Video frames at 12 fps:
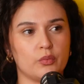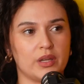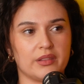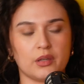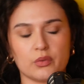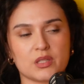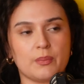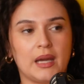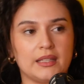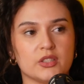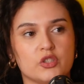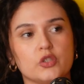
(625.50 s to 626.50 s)
way they
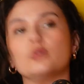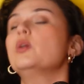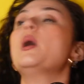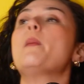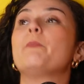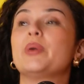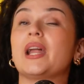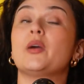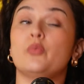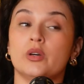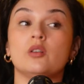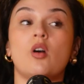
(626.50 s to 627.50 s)
responded to you, but I
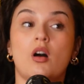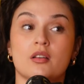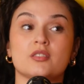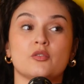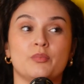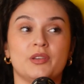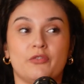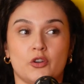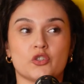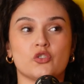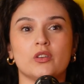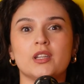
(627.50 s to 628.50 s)
will also be
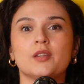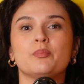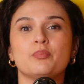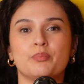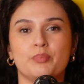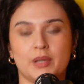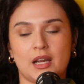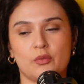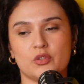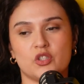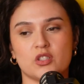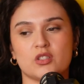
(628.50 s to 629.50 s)
frustrated, but I
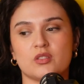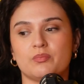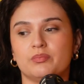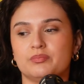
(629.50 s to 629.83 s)
would just